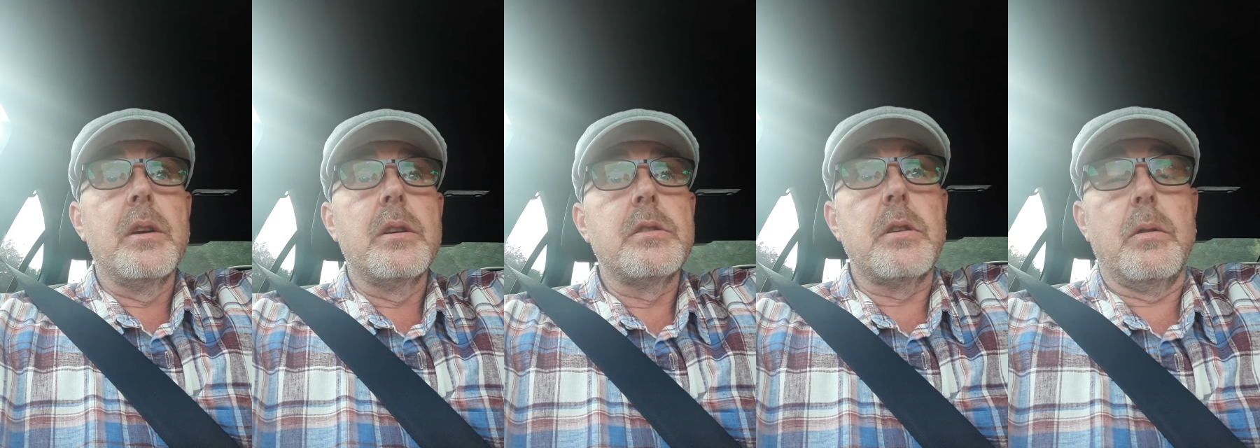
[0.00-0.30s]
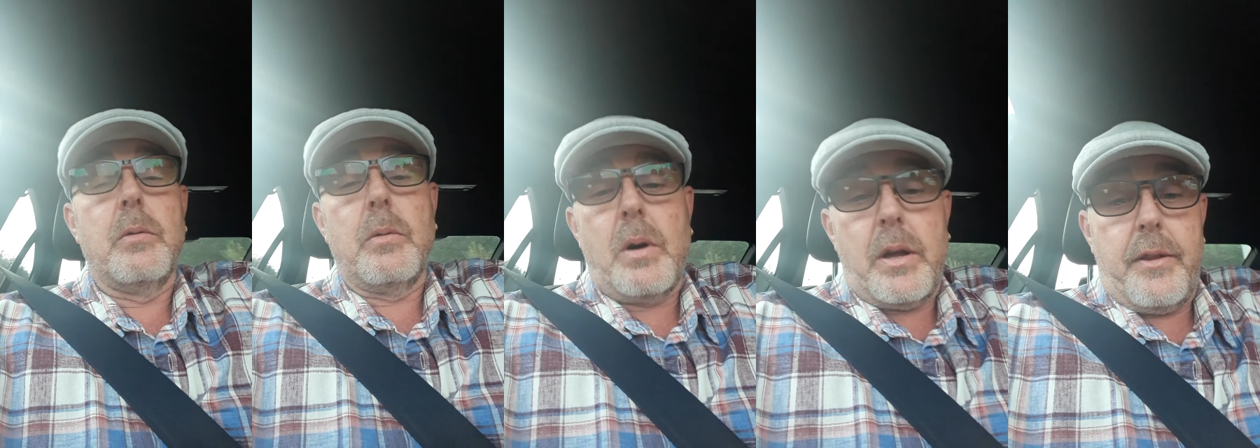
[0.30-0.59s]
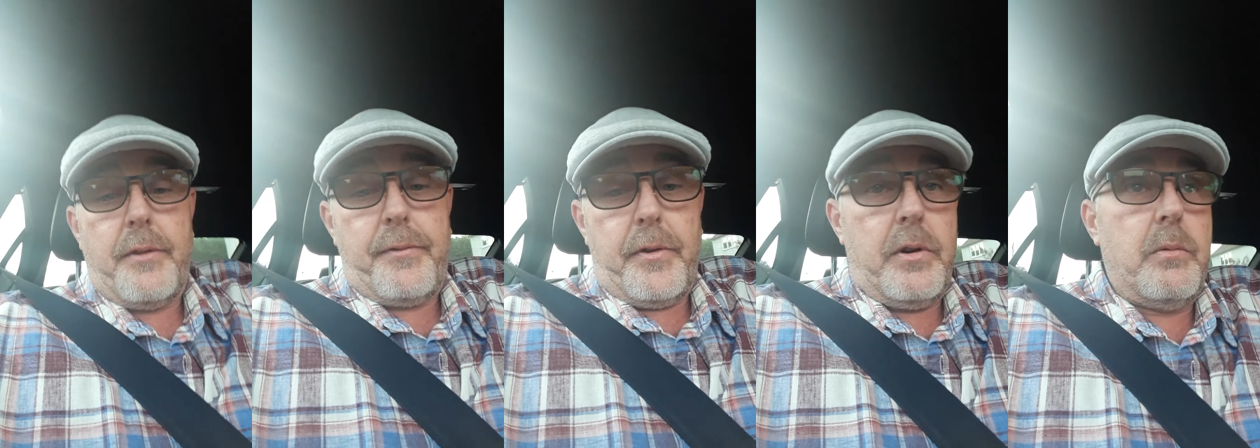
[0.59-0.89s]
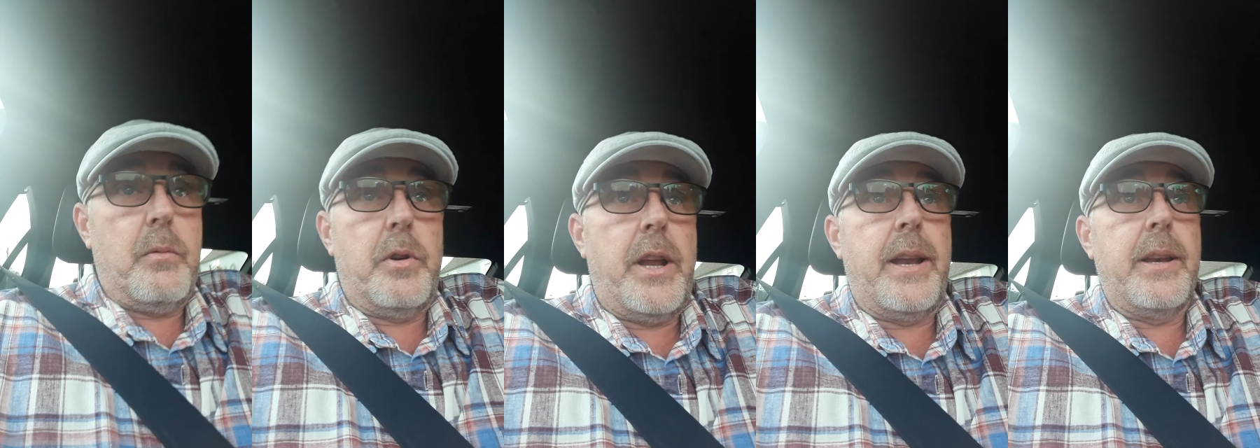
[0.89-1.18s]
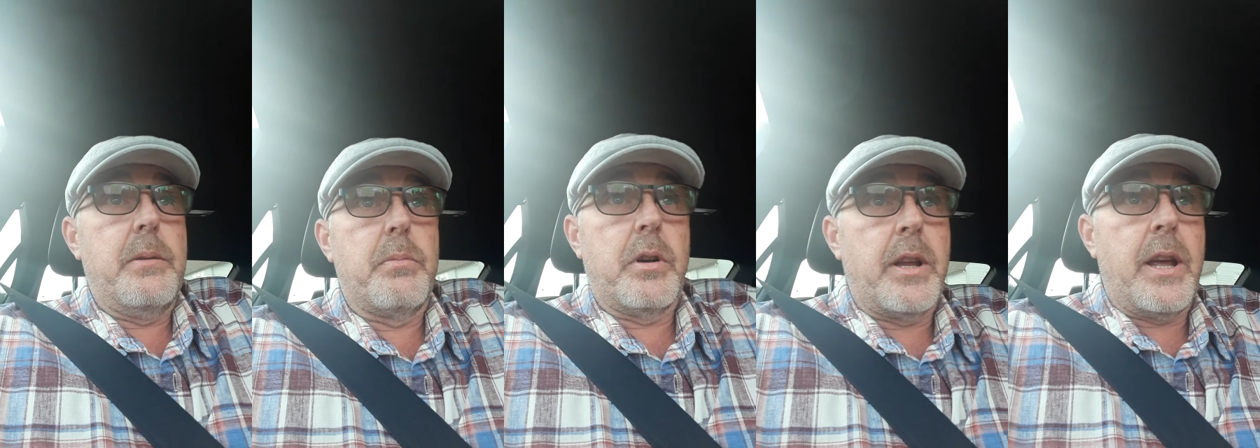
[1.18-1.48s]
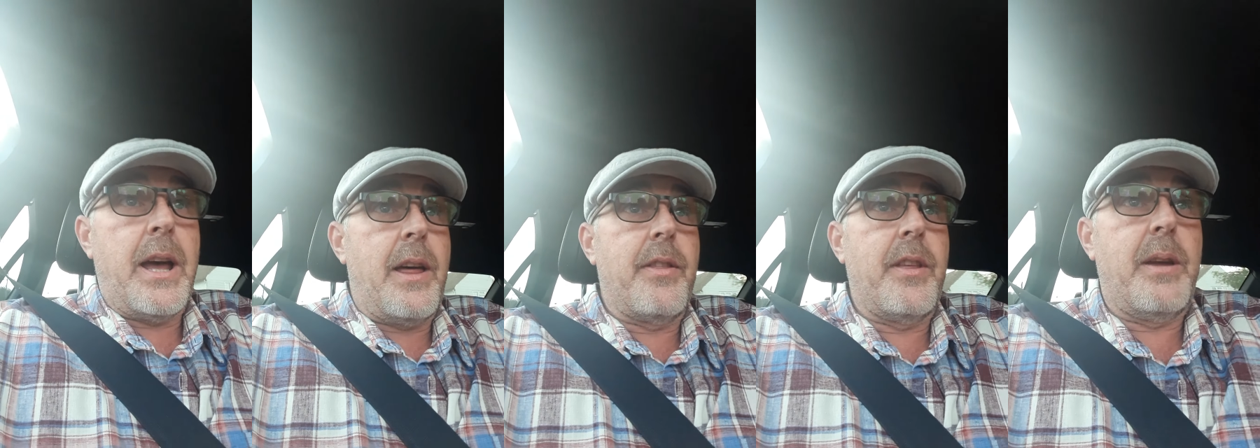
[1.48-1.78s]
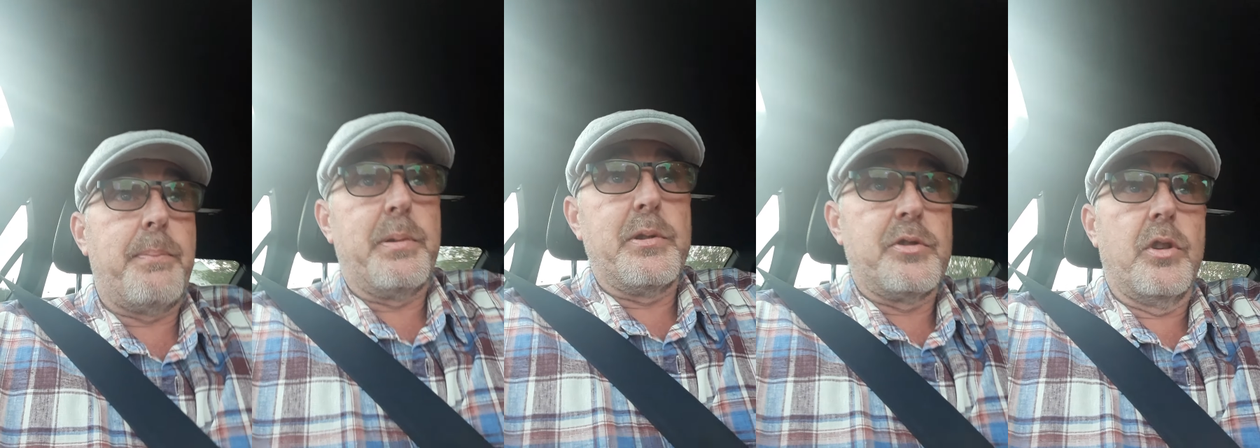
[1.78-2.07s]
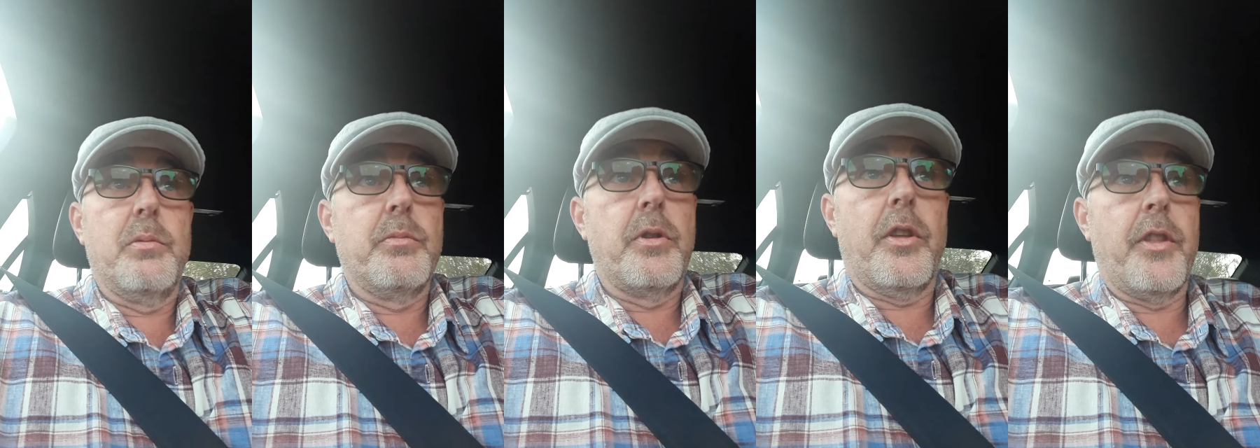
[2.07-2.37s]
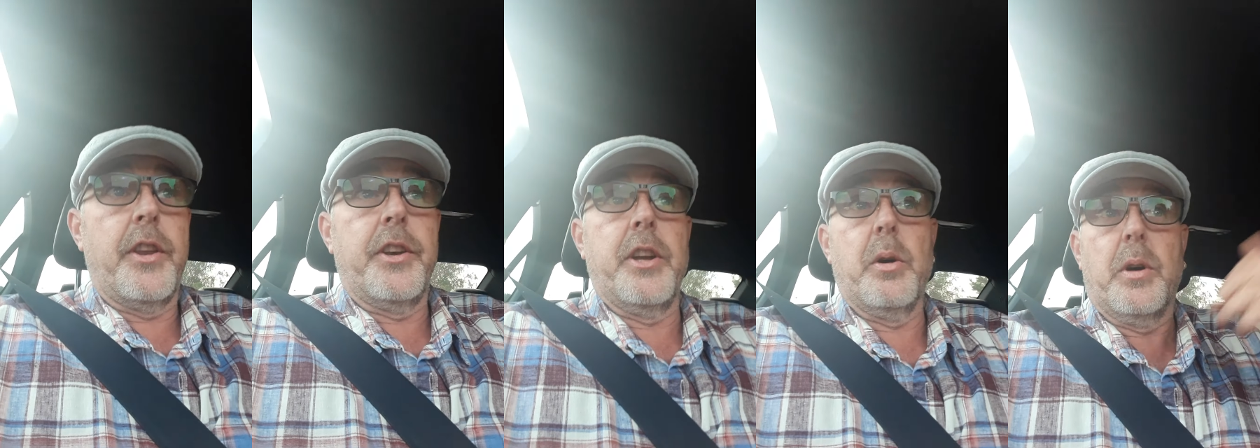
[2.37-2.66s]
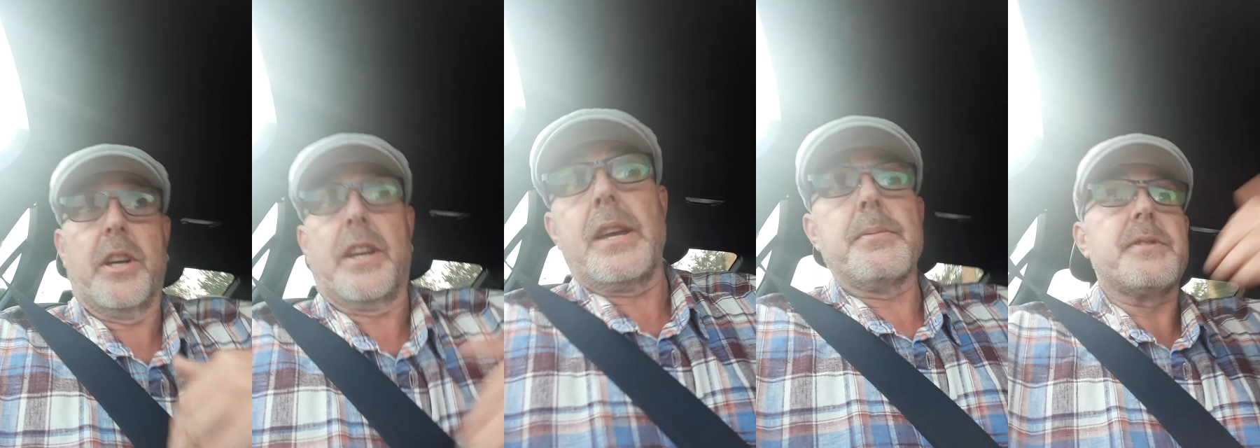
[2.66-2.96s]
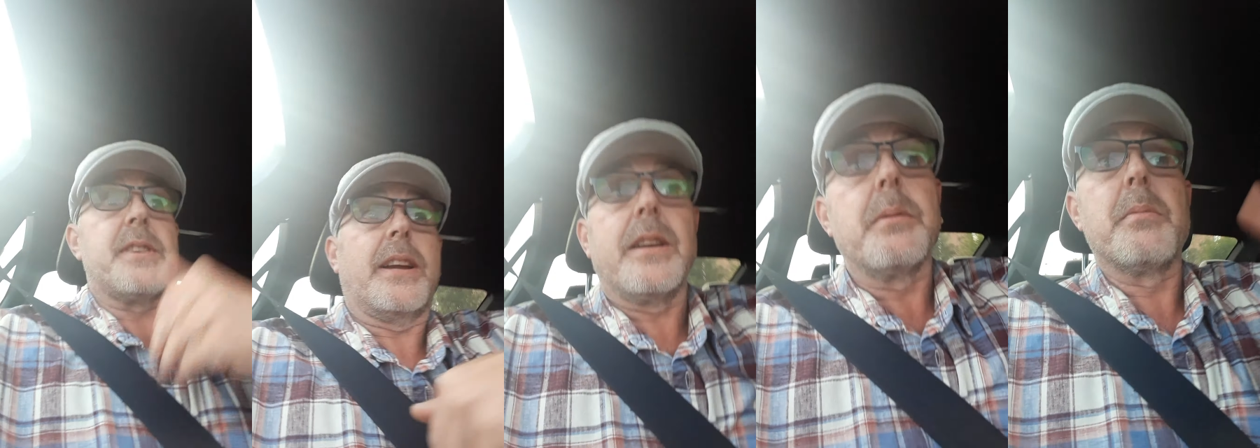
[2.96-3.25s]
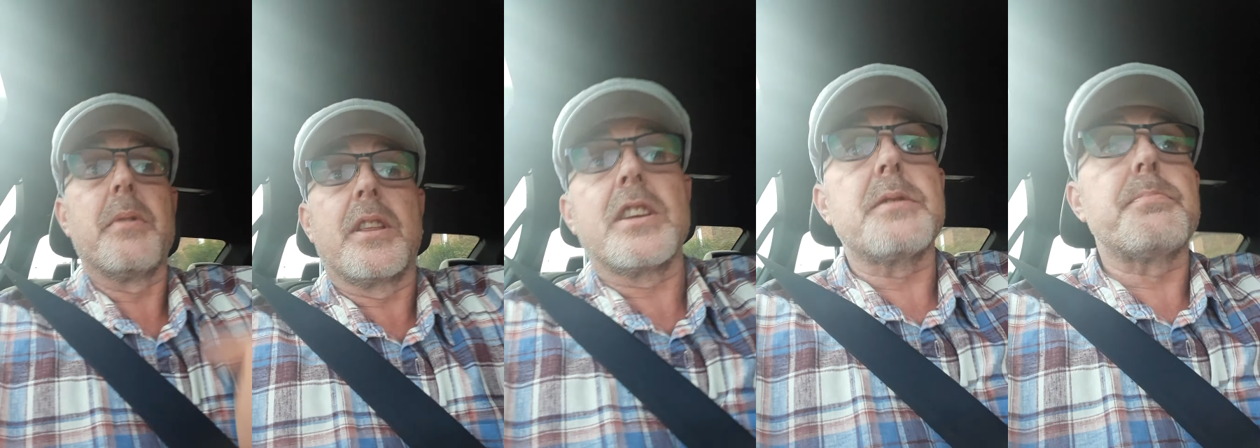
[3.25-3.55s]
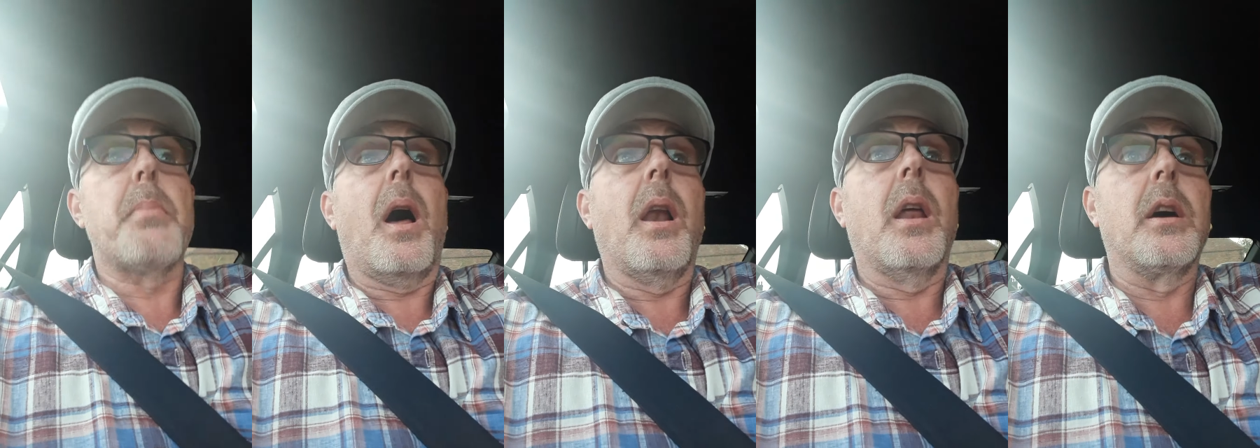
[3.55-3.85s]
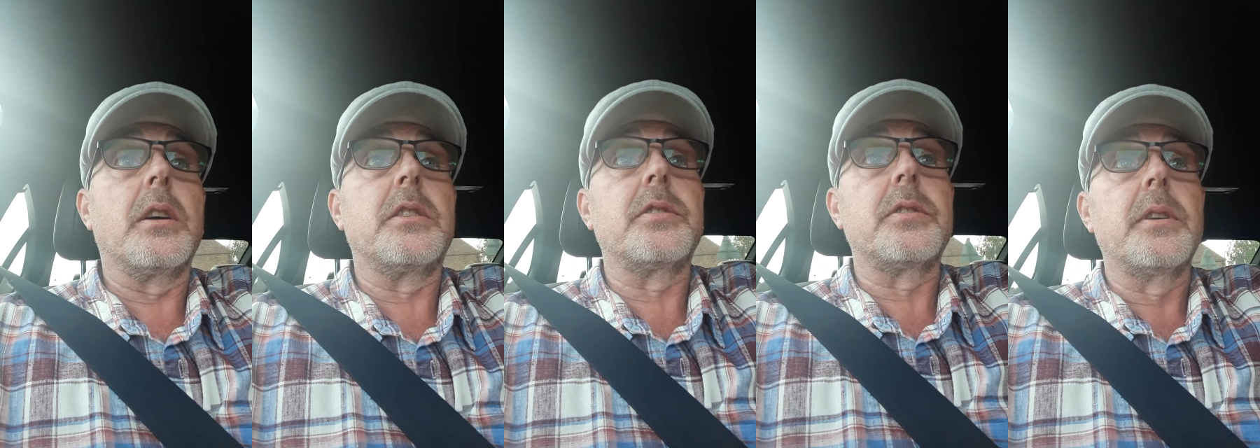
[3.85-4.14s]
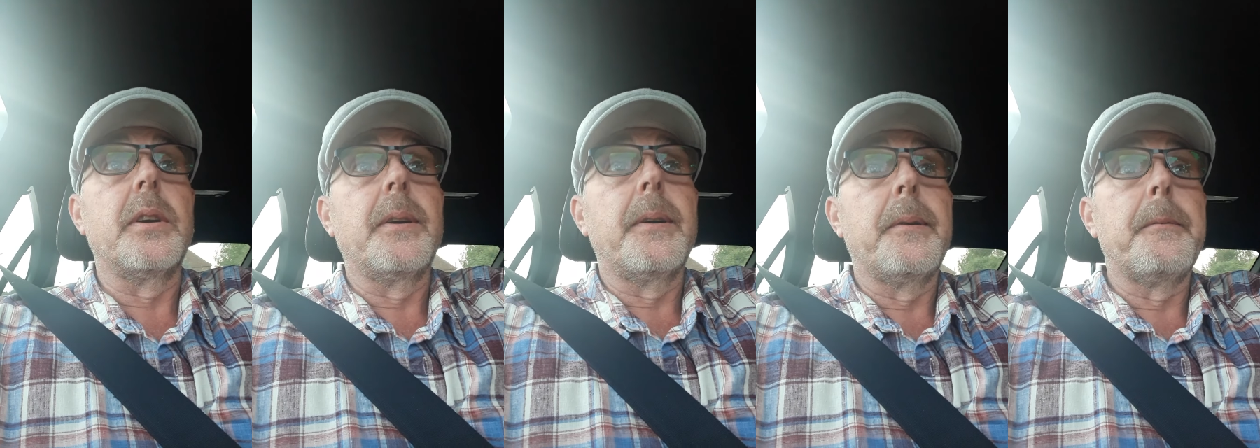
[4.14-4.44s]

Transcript: So why the fuck would anybody out there presume that they do and keep sending me this bollocks?